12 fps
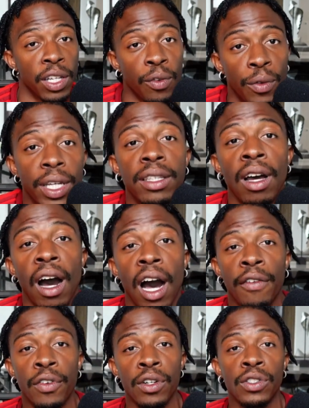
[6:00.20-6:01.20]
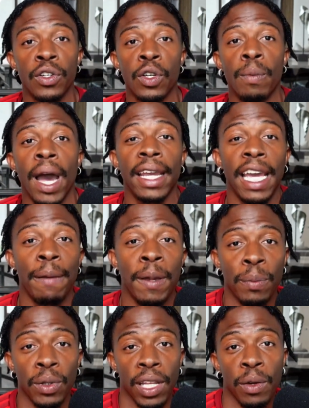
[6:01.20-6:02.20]
read the offer, so you might get
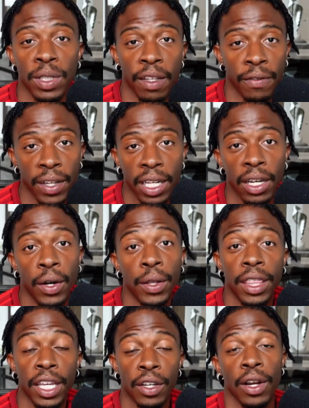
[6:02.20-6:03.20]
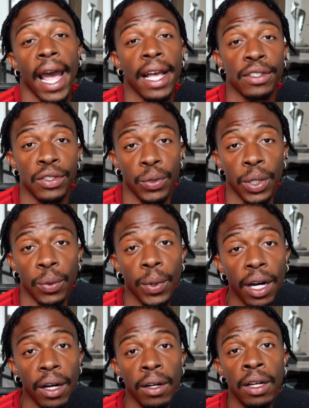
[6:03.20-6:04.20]
people in with the video and think your ads are doing
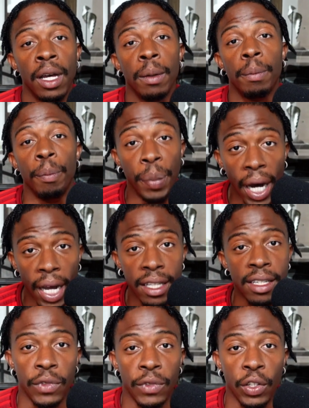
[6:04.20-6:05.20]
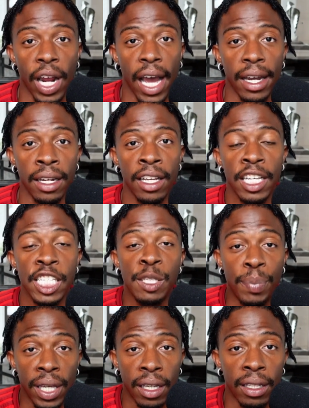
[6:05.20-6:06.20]
well, but since you're not
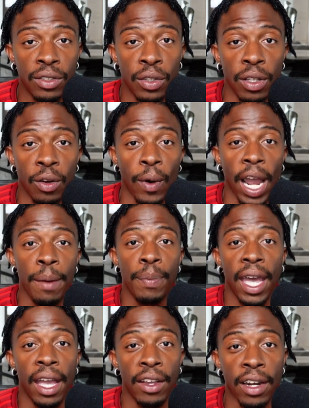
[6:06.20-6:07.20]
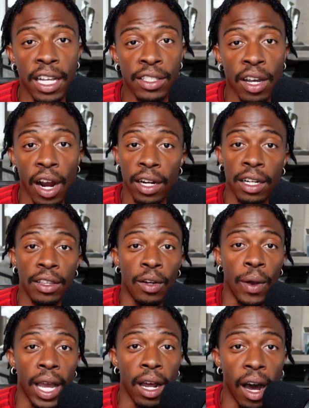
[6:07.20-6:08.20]
speaking to the right pain, you're not targeting the
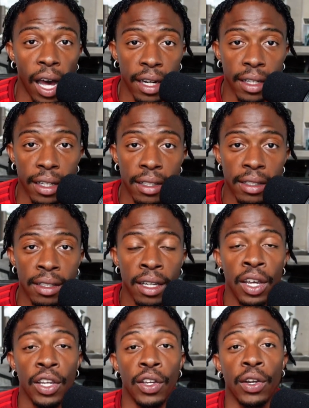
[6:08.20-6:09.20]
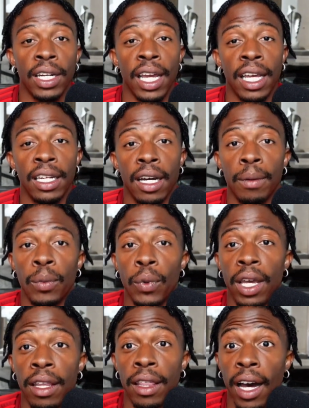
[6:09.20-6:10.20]
right audience, you're going to end up
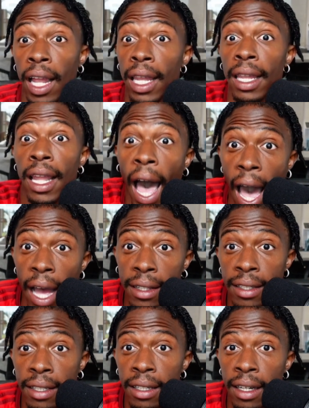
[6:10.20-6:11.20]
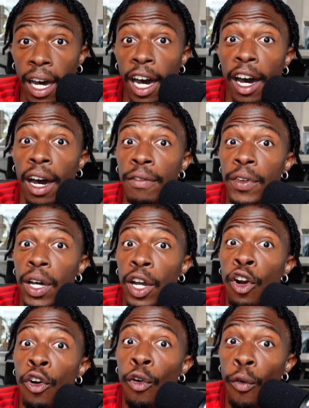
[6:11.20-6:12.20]
with a lot of
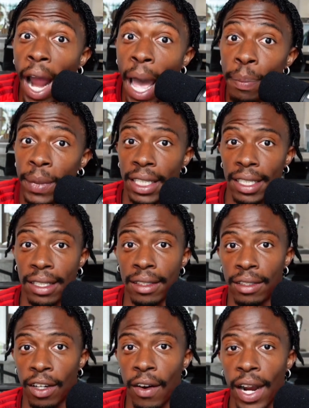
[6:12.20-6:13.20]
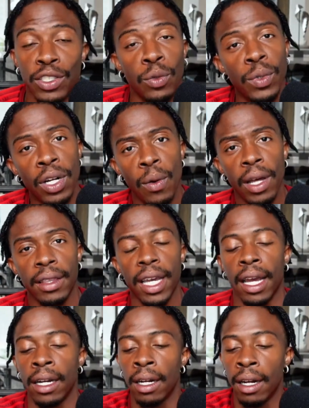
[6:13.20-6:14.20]
crap leads. All right. So we don't want
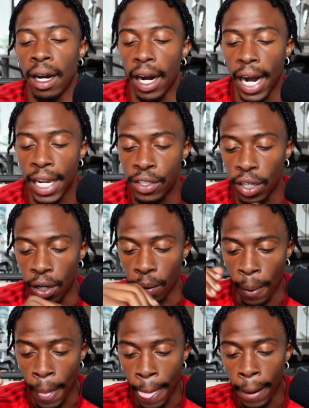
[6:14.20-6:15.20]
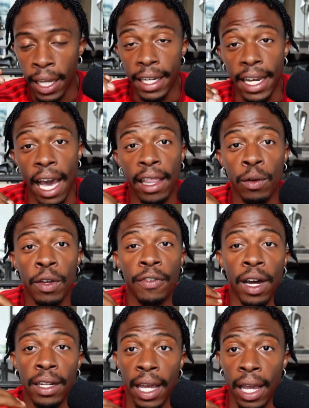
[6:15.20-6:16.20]
that. All right. So now that we
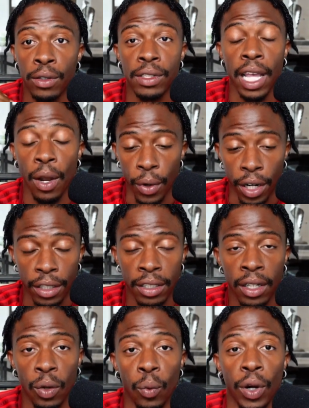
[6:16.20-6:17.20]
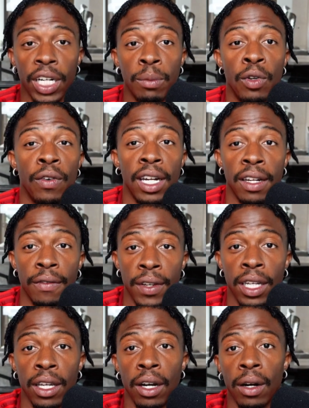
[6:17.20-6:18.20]
found the angles that worked, we're going to move on to
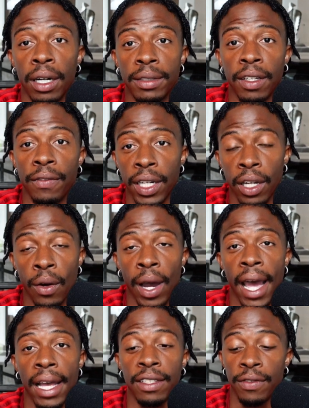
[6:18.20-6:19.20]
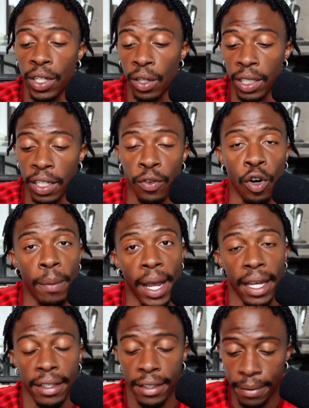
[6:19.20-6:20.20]
video ads, video lead form
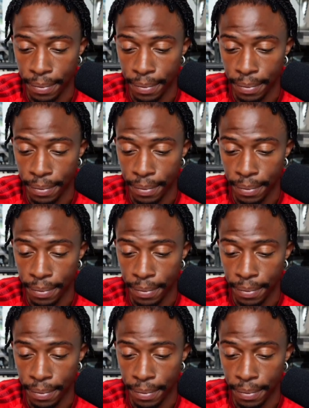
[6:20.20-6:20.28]
ads.